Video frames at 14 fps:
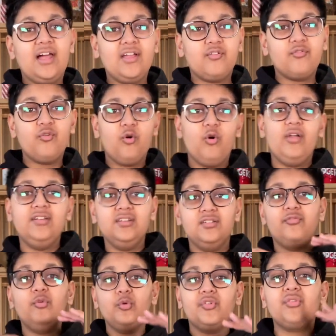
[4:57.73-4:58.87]

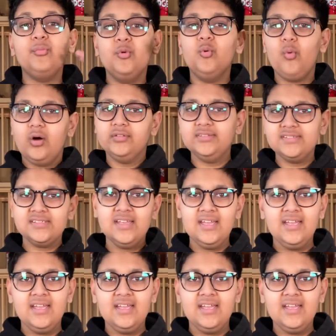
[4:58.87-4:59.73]
four small ones,